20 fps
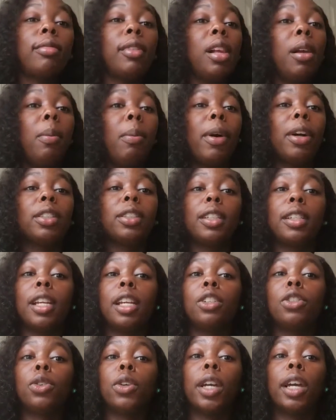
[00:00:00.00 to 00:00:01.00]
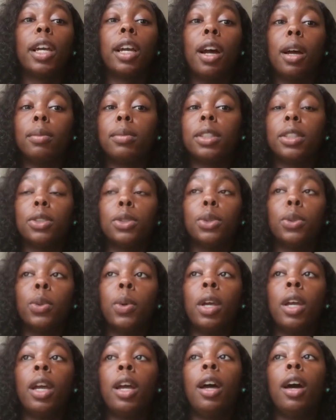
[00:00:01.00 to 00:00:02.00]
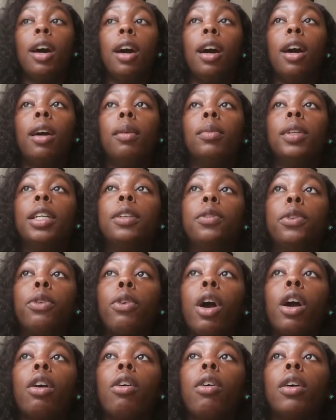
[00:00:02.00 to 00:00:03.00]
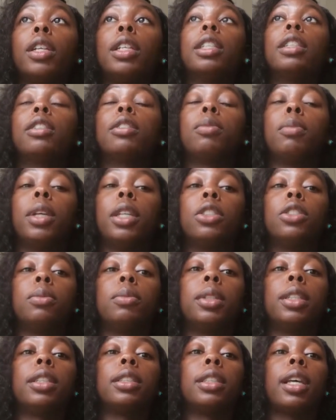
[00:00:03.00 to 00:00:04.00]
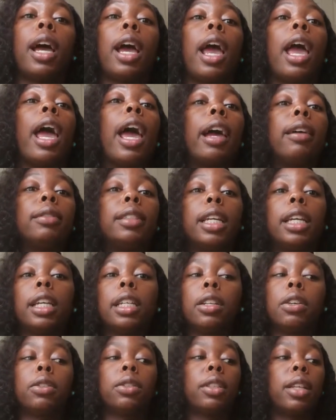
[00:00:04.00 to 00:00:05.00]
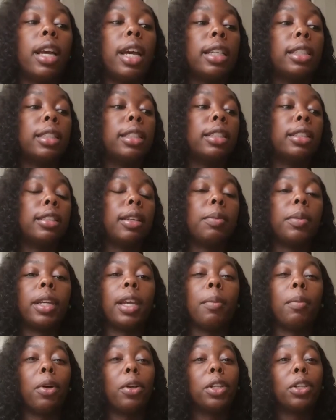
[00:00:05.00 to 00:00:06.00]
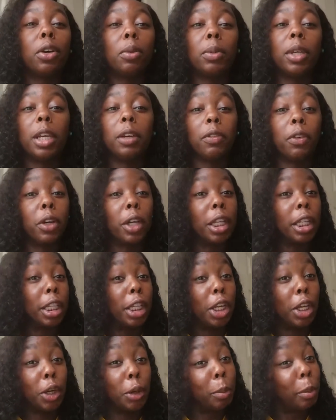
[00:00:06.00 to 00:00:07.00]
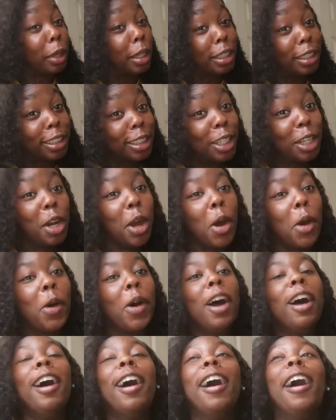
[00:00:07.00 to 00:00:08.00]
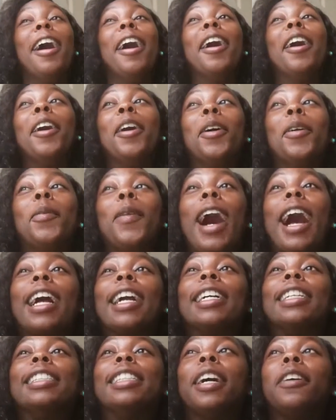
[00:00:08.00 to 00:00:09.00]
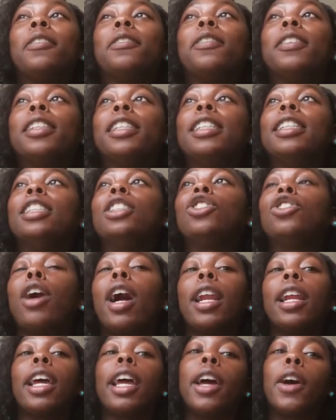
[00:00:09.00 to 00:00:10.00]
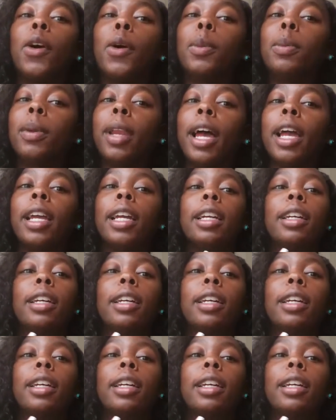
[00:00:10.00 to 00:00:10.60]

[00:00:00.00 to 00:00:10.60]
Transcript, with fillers: person that you can come to um, if you are going in this major, because I have taken those classes. I mean, I'm only going to be there for another year, but, you know, um, I can definitely try to help. Like,